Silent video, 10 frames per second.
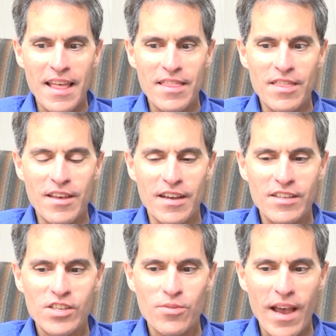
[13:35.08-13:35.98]
the
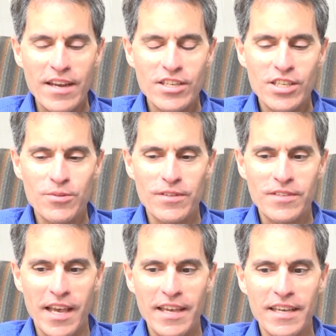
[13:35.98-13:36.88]
strategy we've
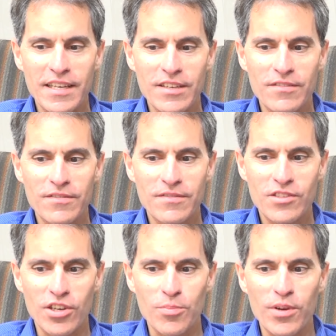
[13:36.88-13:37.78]
taken of
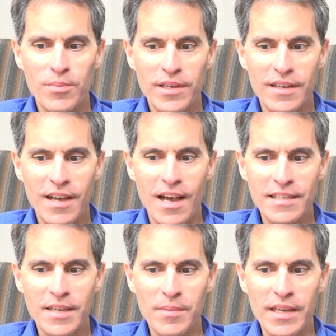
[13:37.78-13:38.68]
SharePoint being the
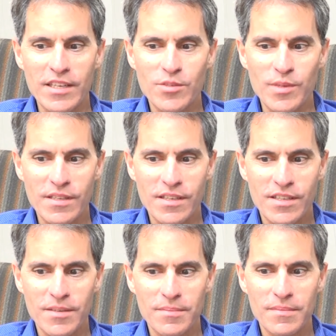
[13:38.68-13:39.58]
content management
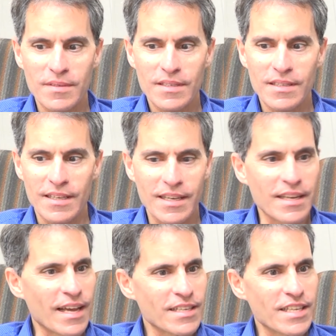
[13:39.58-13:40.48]
system that
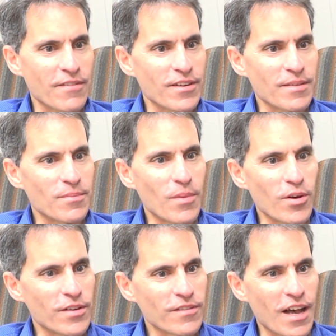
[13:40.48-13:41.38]
connects to every
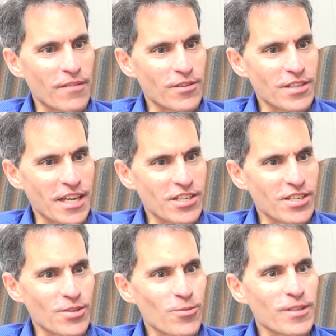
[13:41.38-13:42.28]
mode of
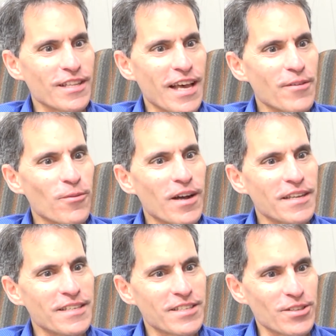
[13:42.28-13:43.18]
conversations would lend
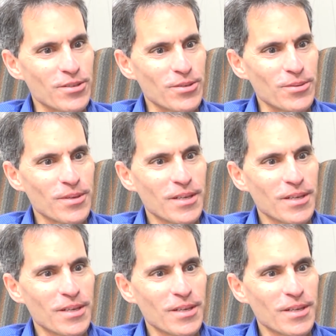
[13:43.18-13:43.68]
one to